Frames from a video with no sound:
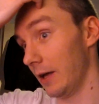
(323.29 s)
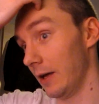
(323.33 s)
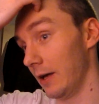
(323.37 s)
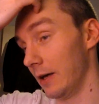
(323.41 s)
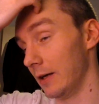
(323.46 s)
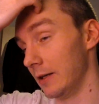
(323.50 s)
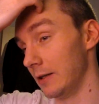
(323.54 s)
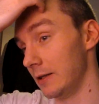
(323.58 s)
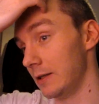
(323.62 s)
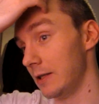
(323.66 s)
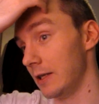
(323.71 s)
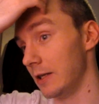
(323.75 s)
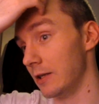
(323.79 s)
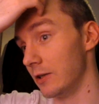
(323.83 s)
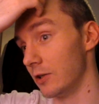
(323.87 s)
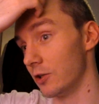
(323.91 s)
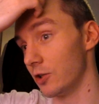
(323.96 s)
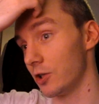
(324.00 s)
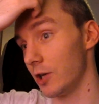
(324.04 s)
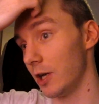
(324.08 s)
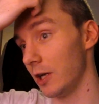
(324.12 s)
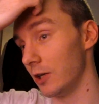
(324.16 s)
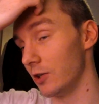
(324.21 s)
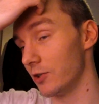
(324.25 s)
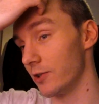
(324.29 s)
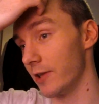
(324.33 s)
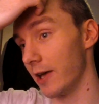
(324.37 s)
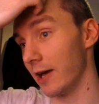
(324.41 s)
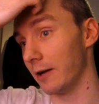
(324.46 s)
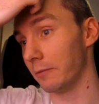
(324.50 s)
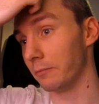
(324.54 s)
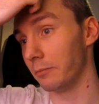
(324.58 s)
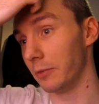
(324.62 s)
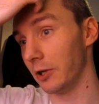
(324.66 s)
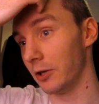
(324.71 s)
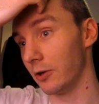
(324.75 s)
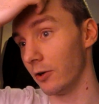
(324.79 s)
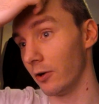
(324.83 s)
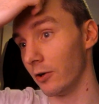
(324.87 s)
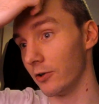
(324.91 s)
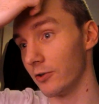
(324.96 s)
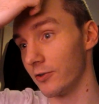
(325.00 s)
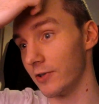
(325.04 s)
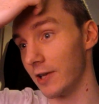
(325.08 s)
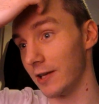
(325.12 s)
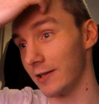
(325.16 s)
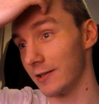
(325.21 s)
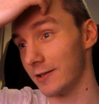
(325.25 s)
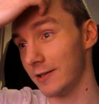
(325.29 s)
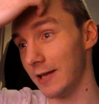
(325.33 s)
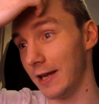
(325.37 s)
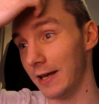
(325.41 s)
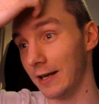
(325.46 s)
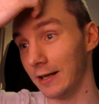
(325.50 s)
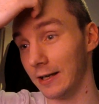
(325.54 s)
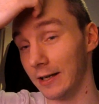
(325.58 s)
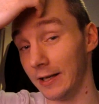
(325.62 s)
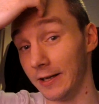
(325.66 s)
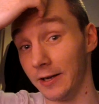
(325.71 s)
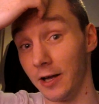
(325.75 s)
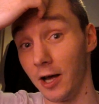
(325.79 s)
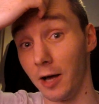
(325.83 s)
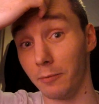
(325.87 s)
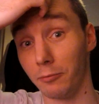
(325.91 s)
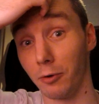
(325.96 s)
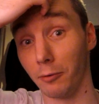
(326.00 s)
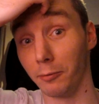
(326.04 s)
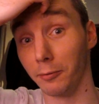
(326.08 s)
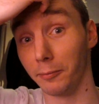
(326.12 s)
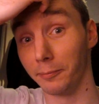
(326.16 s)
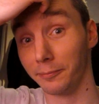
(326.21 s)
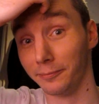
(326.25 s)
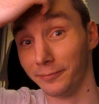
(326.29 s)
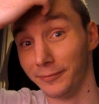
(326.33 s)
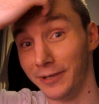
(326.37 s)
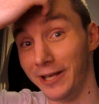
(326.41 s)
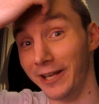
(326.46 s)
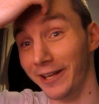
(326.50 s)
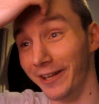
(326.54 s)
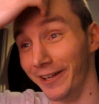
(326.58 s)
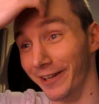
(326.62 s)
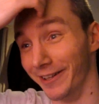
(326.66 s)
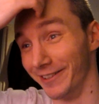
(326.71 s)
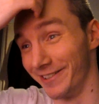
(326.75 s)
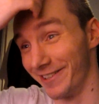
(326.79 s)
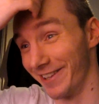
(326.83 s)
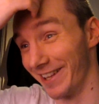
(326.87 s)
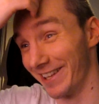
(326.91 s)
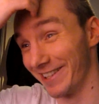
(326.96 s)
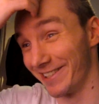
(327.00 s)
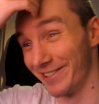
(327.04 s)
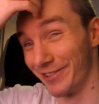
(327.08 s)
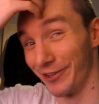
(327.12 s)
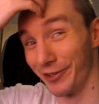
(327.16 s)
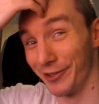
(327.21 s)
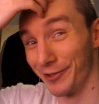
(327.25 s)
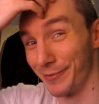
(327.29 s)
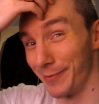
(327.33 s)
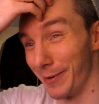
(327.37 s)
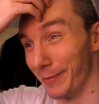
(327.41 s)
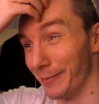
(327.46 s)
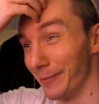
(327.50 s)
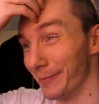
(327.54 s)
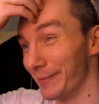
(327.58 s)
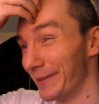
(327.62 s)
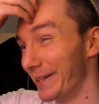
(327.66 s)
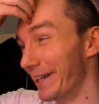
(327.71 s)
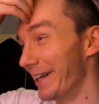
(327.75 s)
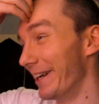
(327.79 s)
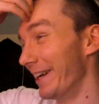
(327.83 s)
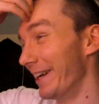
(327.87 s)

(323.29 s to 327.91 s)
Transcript: I didn't change that because that's technically an art problem. So that's John's problem.